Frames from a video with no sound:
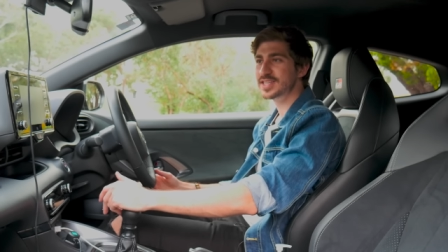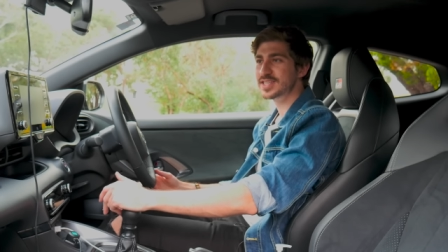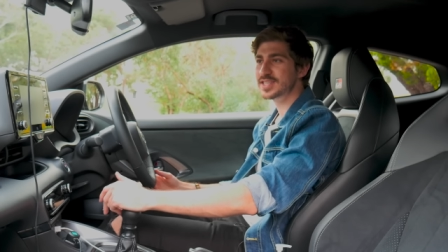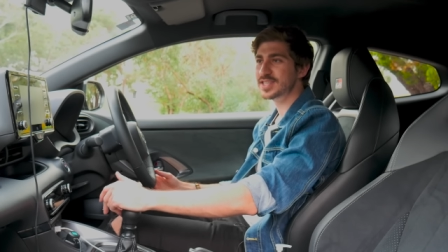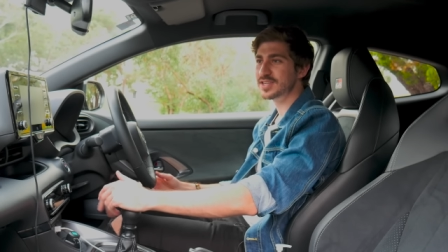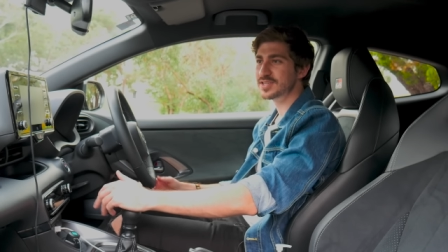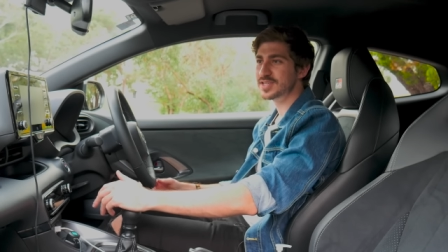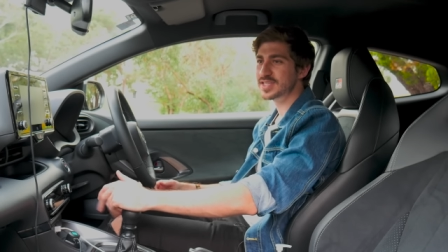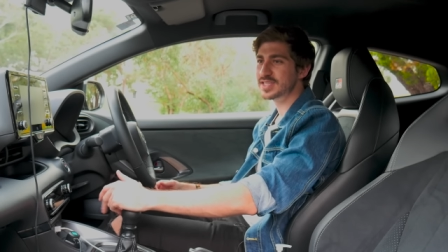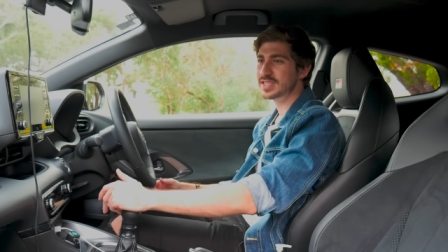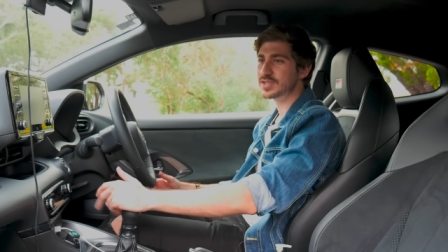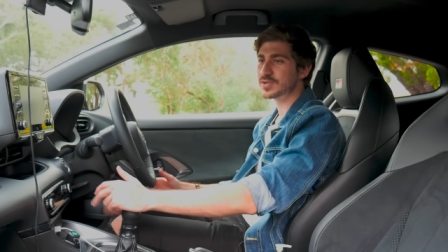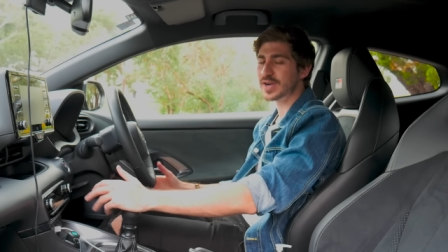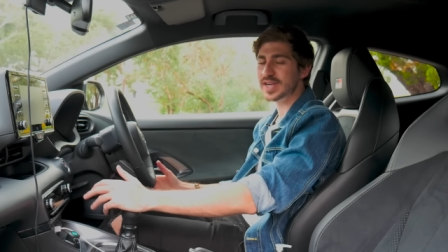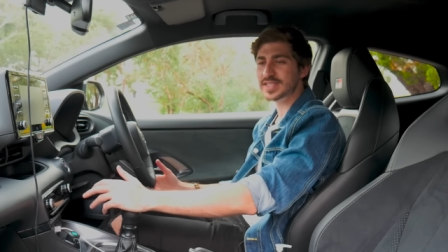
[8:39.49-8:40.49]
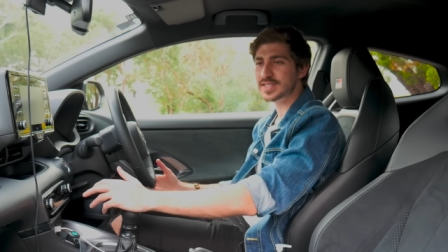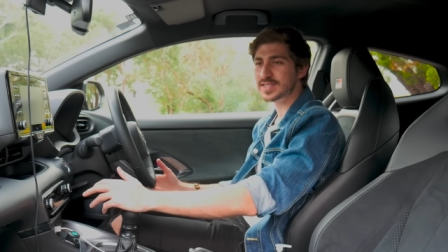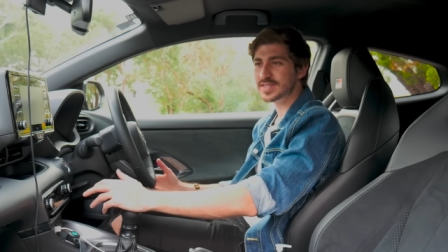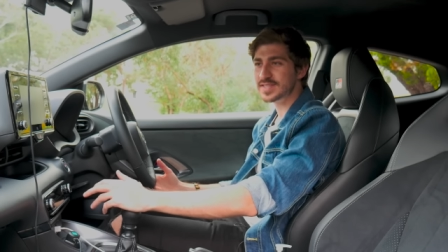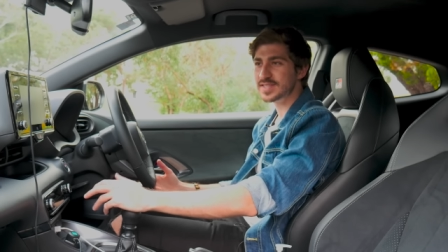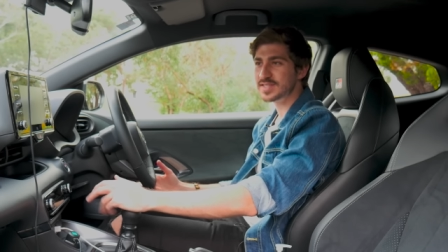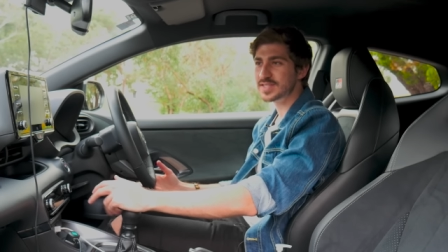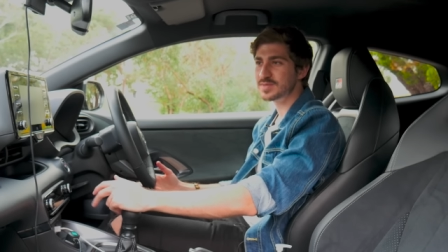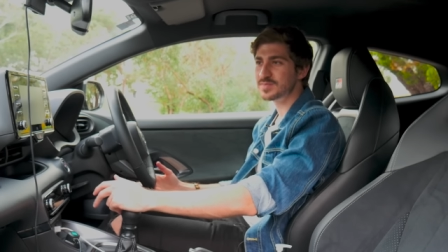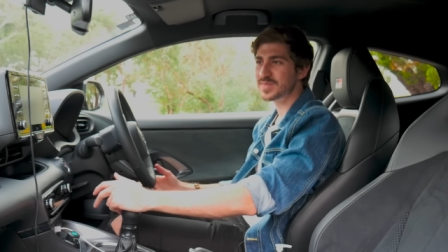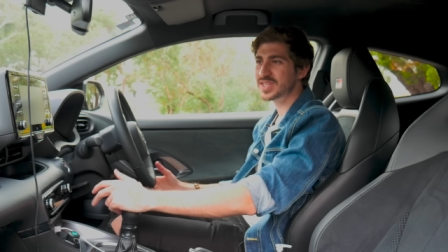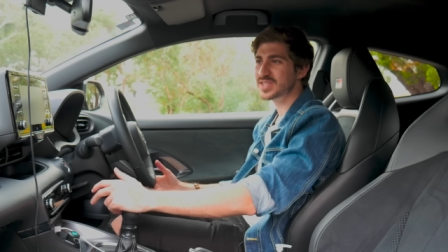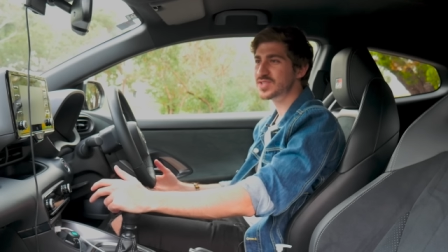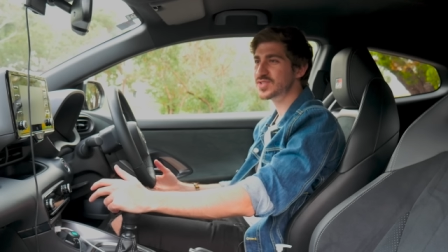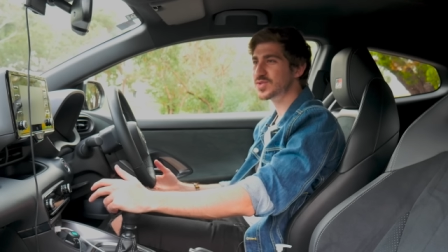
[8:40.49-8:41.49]
You don't need the craziest system
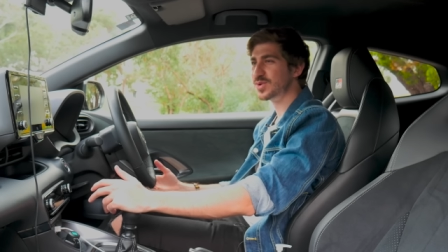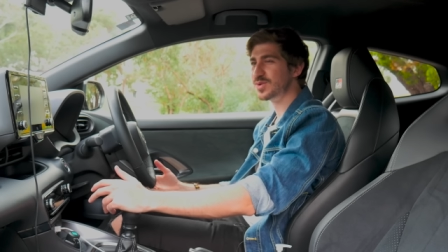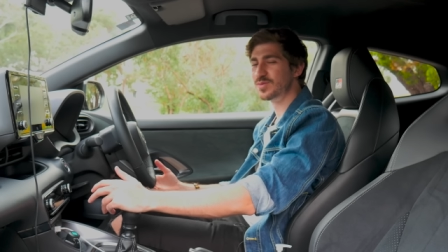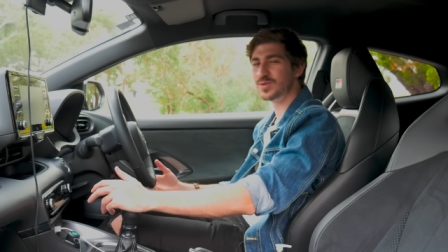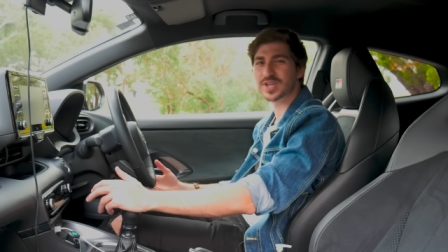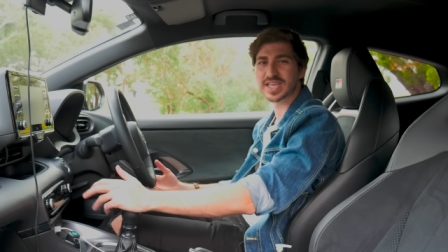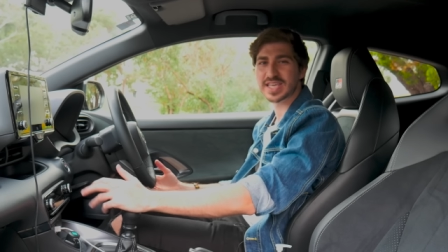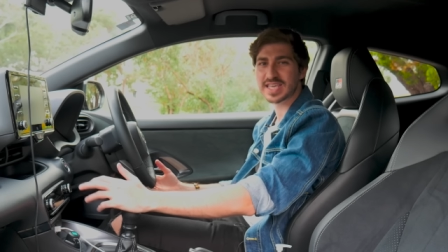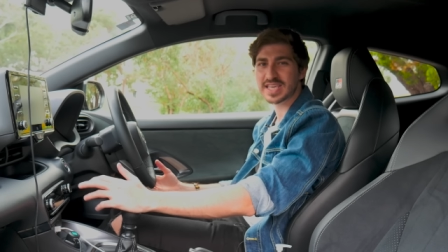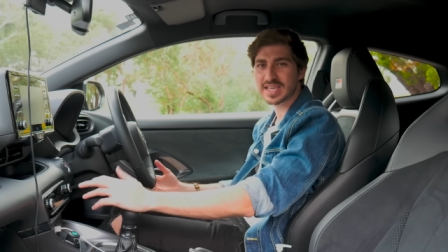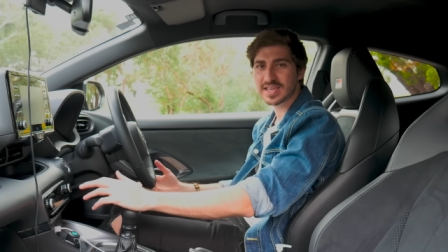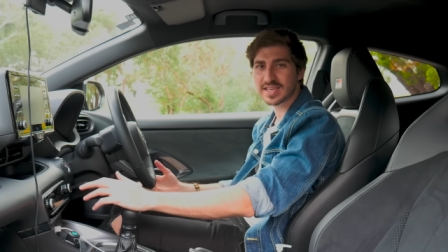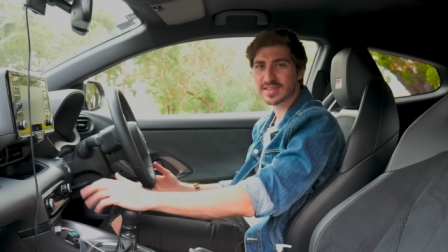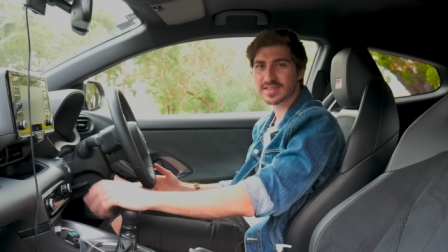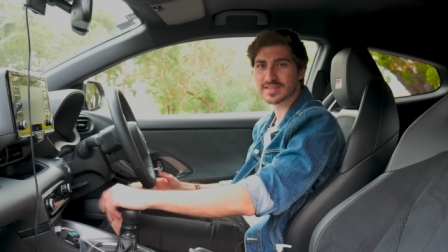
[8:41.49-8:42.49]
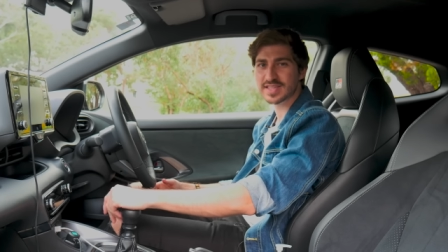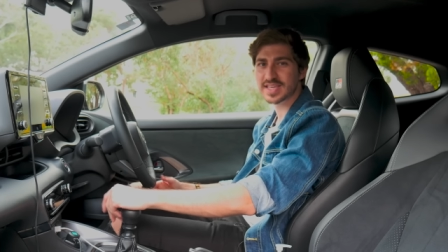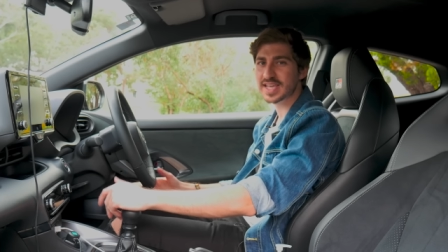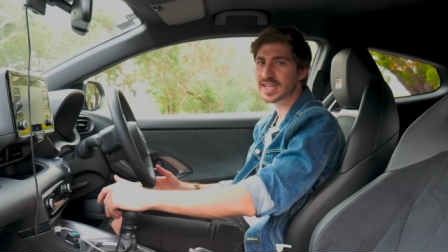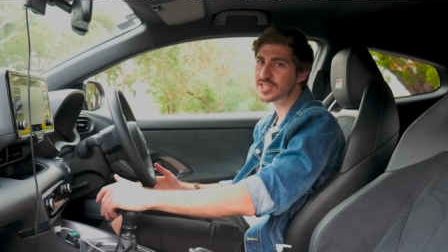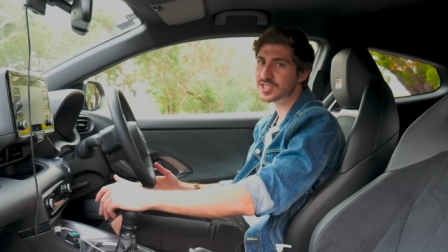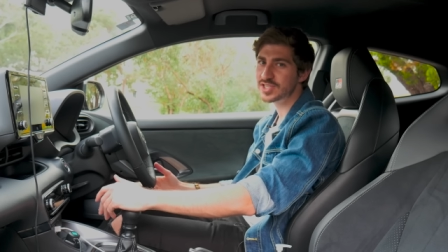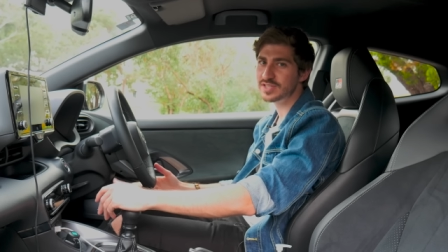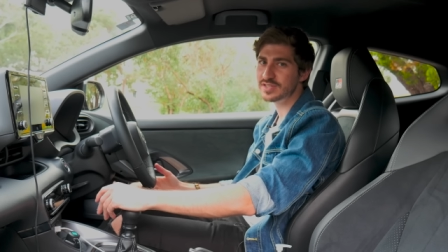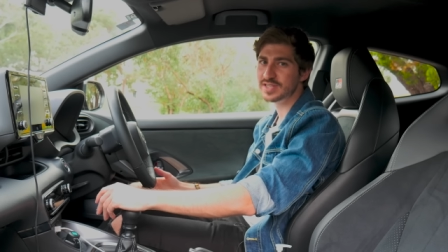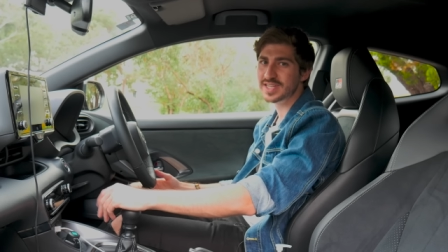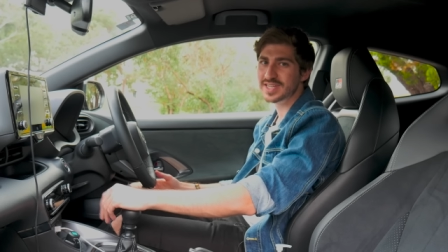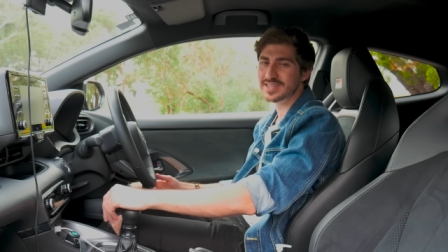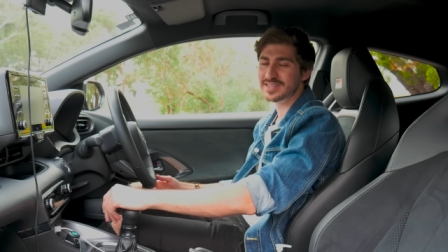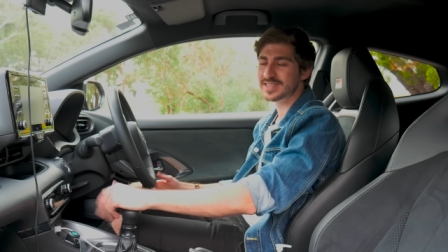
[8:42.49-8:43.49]
and you sort of want to hear the engine,
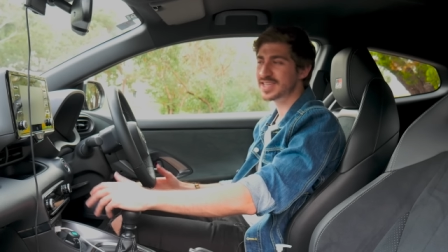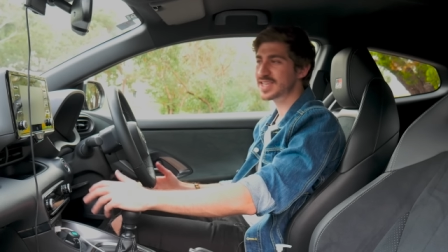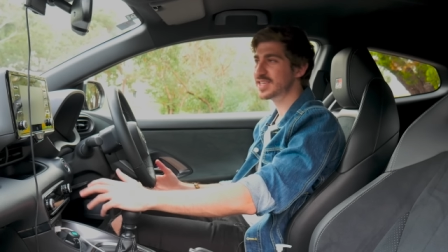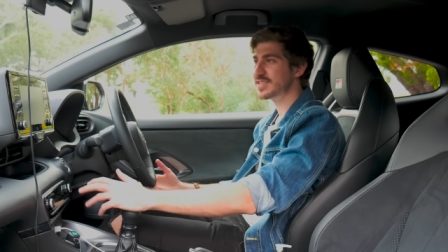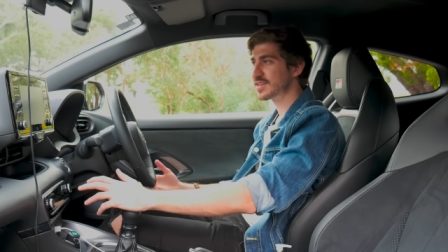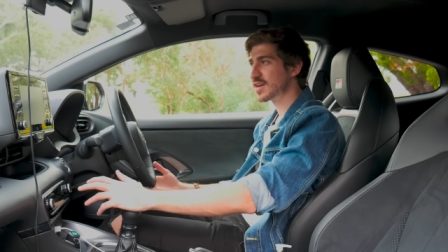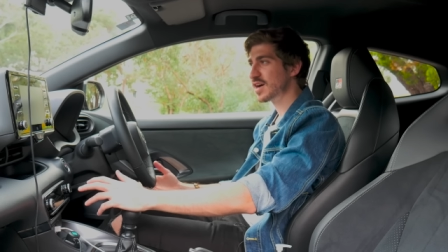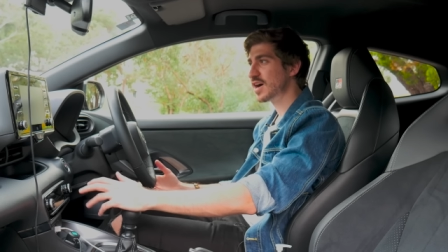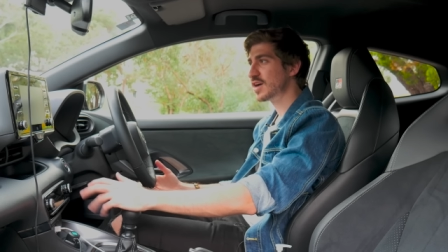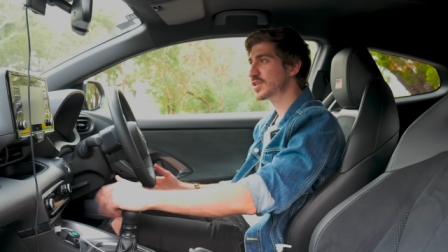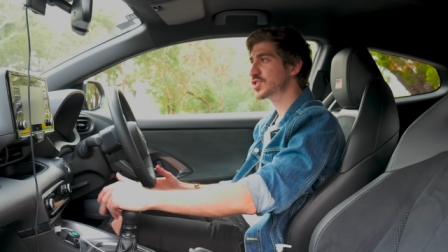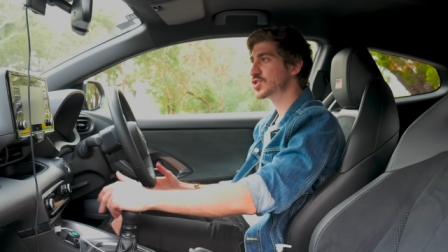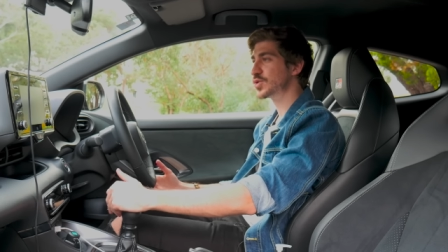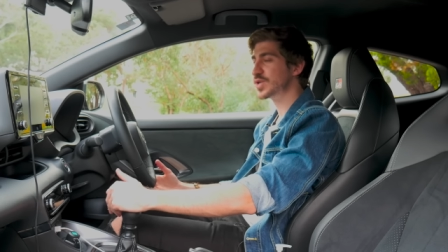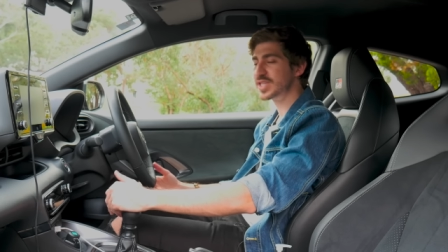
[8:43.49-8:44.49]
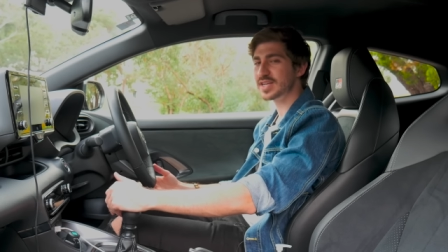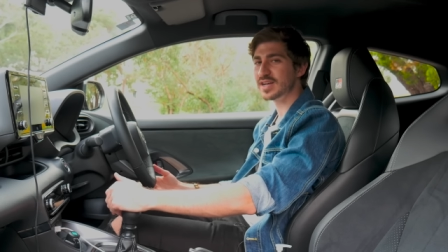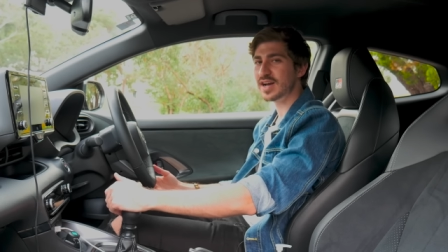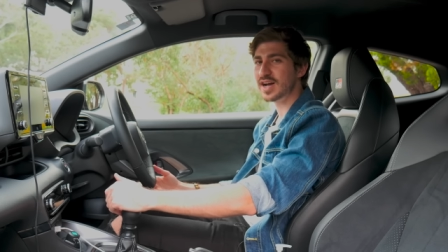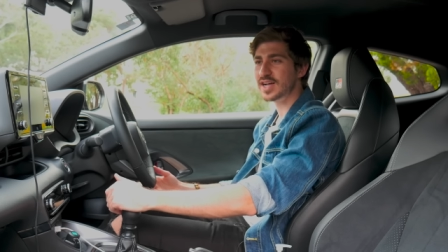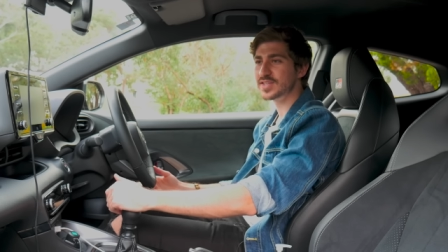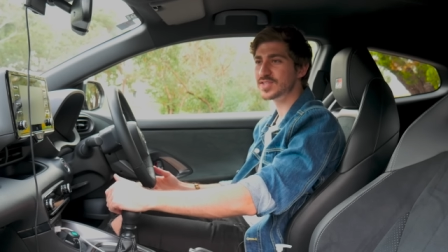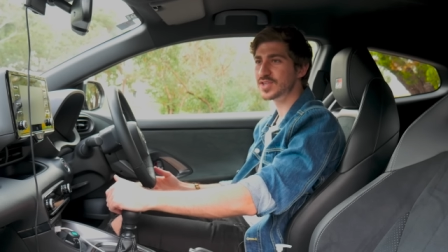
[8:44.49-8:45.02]
hear the car, enjoy the car.